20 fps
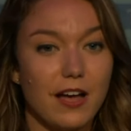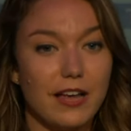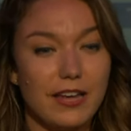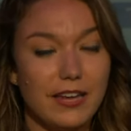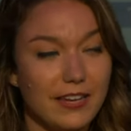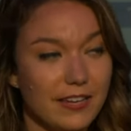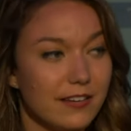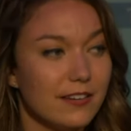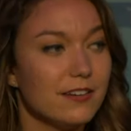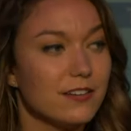
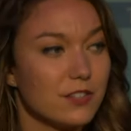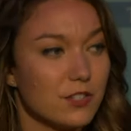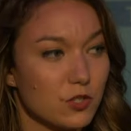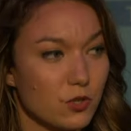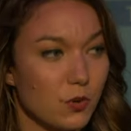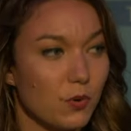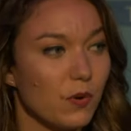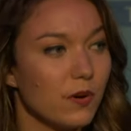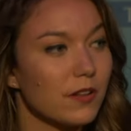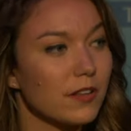in
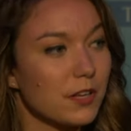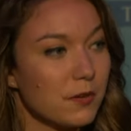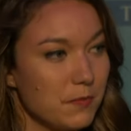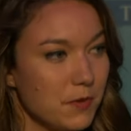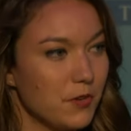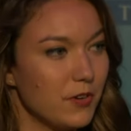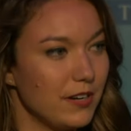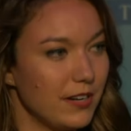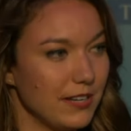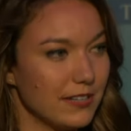school
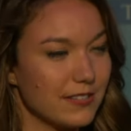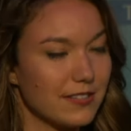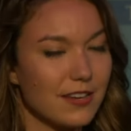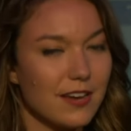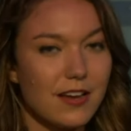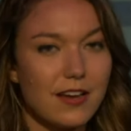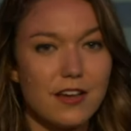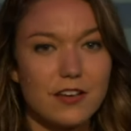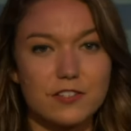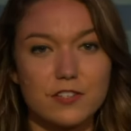communities.
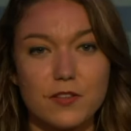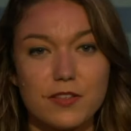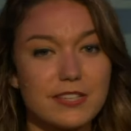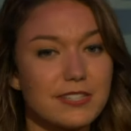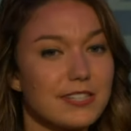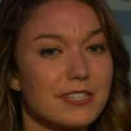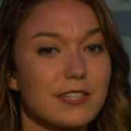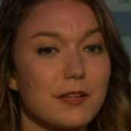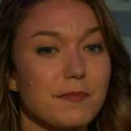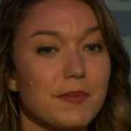So
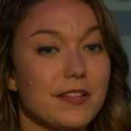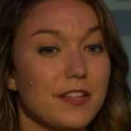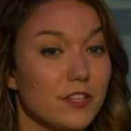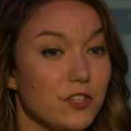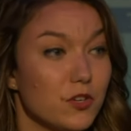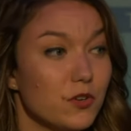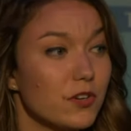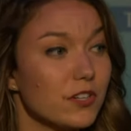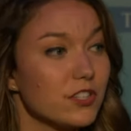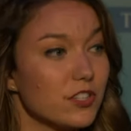this is something that
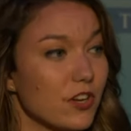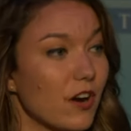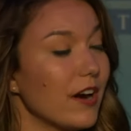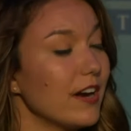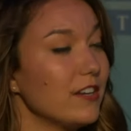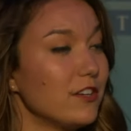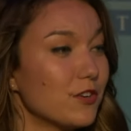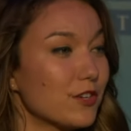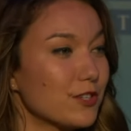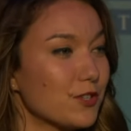you could start
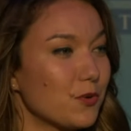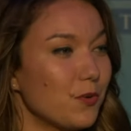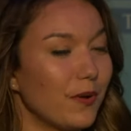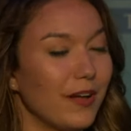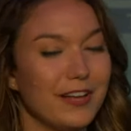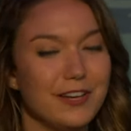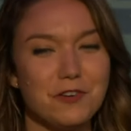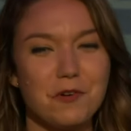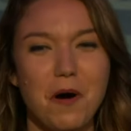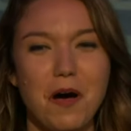at your school
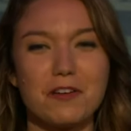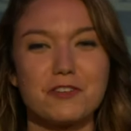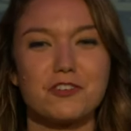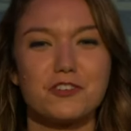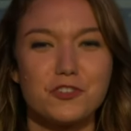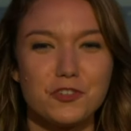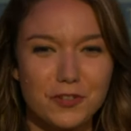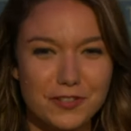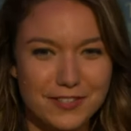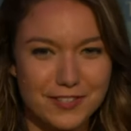and you all
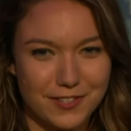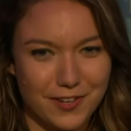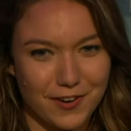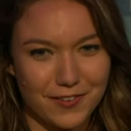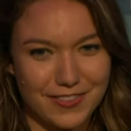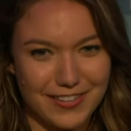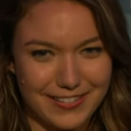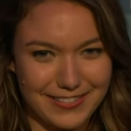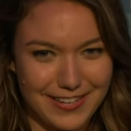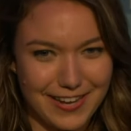should
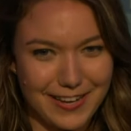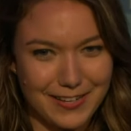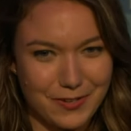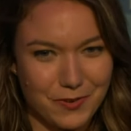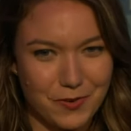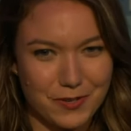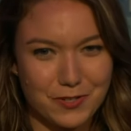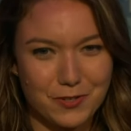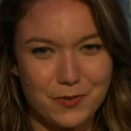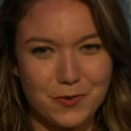start this at
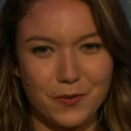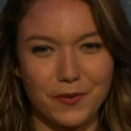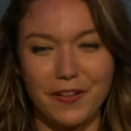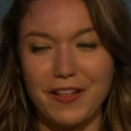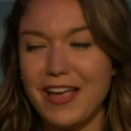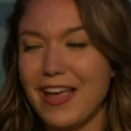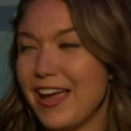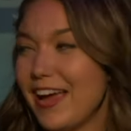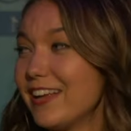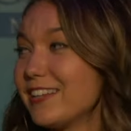your school.
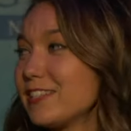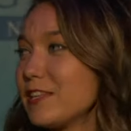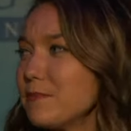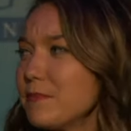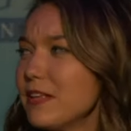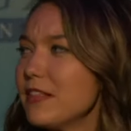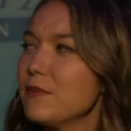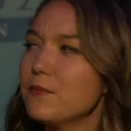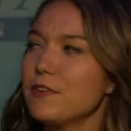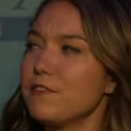And
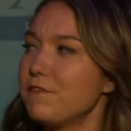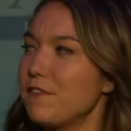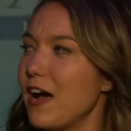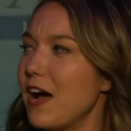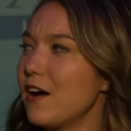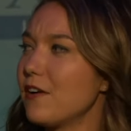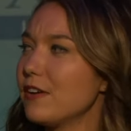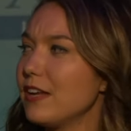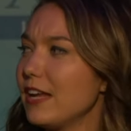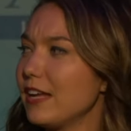something that we
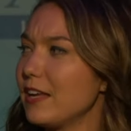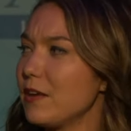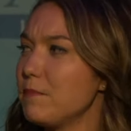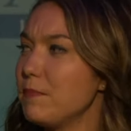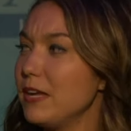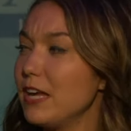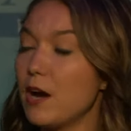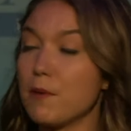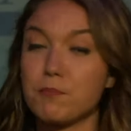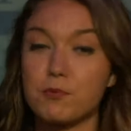found can
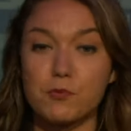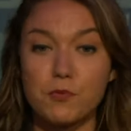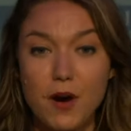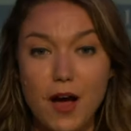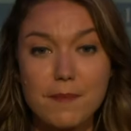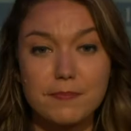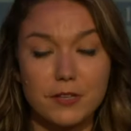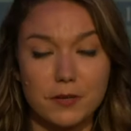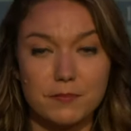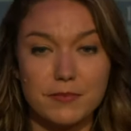be a
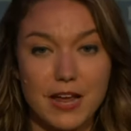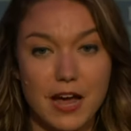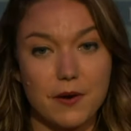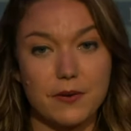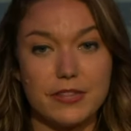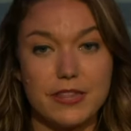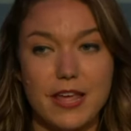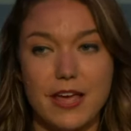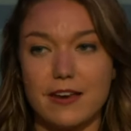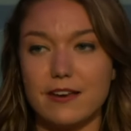problem now
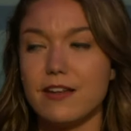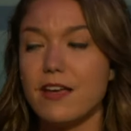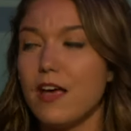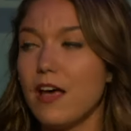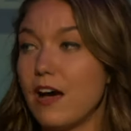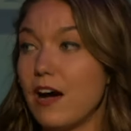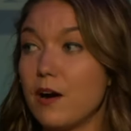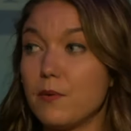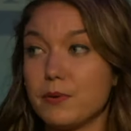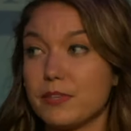and then
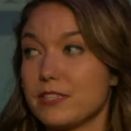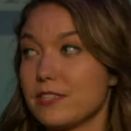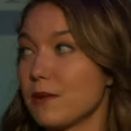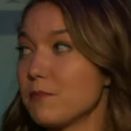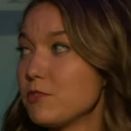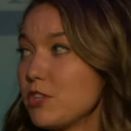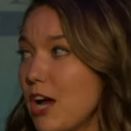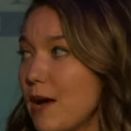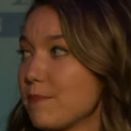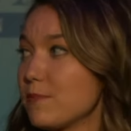uh, with
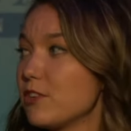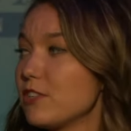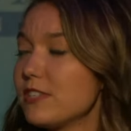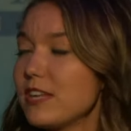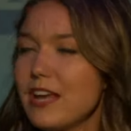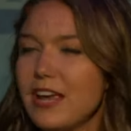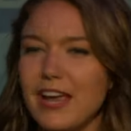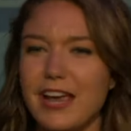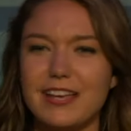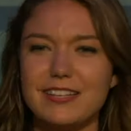some chapters
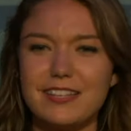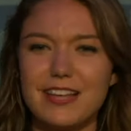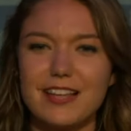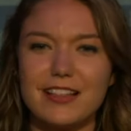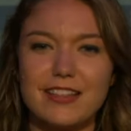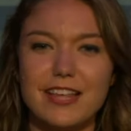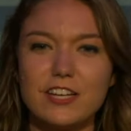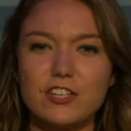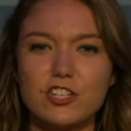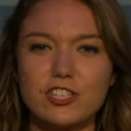is
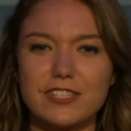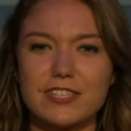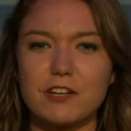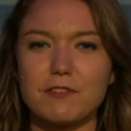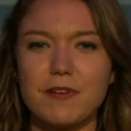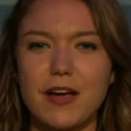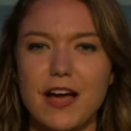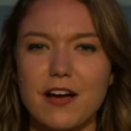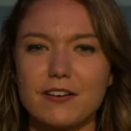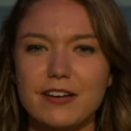that they just sit
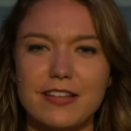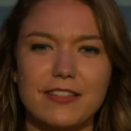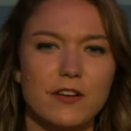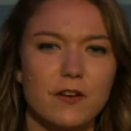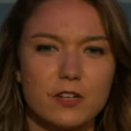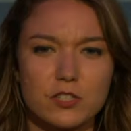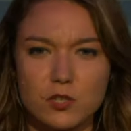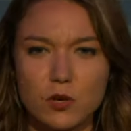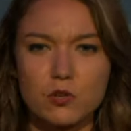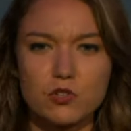around and
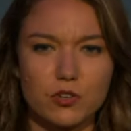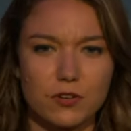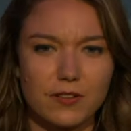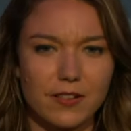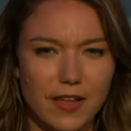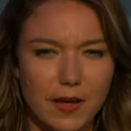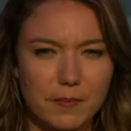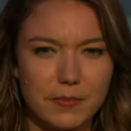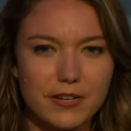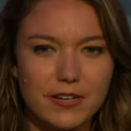they're a social
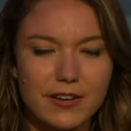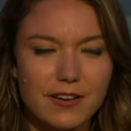club.